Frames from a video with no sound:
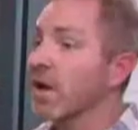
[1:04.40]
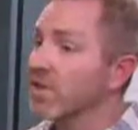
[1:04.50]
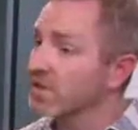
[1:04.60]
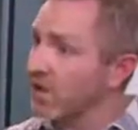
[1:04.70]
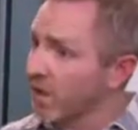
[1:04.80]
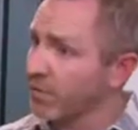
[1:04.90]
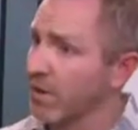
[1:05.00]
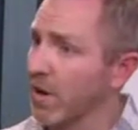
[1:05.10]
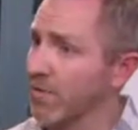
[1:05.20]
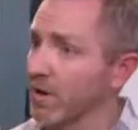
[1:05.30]
Oh. The
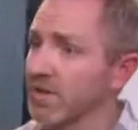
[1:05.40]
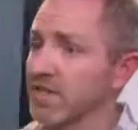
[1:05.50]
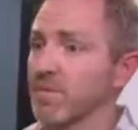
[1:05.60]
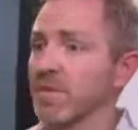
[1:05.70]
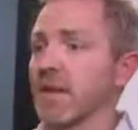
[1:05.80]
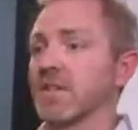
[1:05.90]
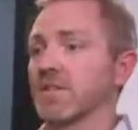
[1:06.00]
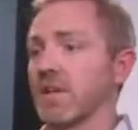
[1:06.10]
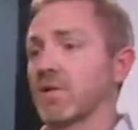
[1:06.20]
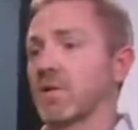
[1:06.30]
software, however, is something that
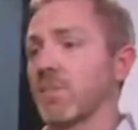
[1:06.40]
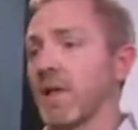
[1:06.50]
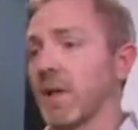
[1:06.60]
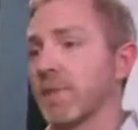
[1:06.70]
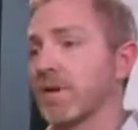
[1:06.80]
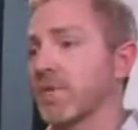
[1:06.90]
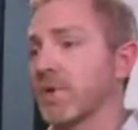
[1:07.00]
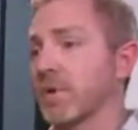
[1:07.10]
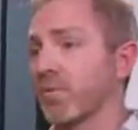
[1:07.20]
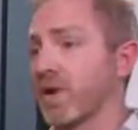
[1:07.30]
it sounds like BlackBerry is
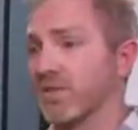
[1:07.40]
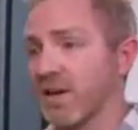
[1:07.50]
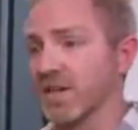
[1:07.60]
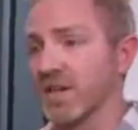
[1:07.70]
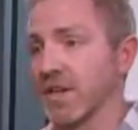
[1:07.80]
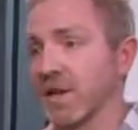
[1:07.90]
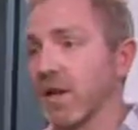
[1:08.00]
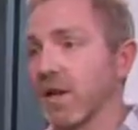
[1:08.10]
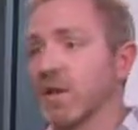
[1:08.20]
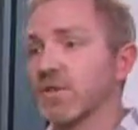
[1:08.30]
going to be reinvesting in.
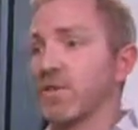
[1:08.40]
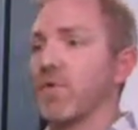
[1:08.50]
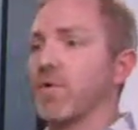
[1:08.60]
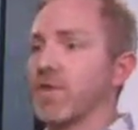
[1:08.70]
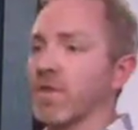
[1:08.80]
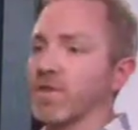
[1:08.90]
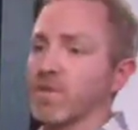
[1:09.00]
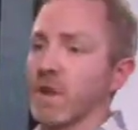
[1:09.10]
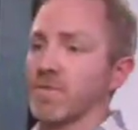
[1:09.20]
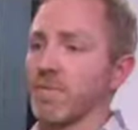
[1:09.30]
So moving those
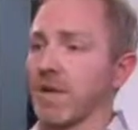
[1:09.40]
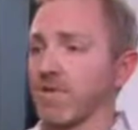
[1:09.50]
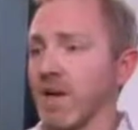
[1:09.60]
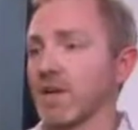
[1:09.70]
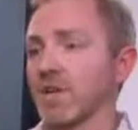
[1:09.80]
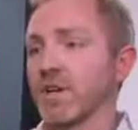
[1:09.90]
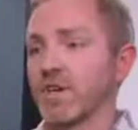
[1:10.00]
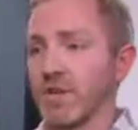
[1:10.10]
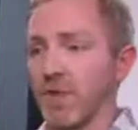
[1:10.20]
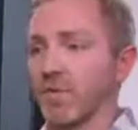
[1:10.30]
jobs from manufacturing
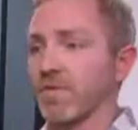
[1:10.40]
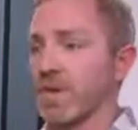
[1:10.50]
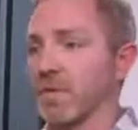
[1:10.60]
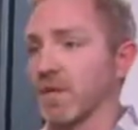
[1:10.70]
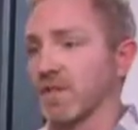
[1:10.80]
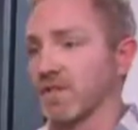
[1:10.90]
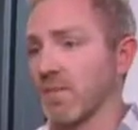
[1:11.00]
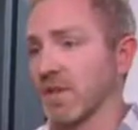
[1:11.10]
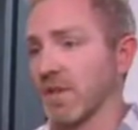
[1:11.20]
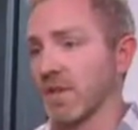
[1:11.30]
into software development is
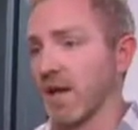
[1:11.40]
something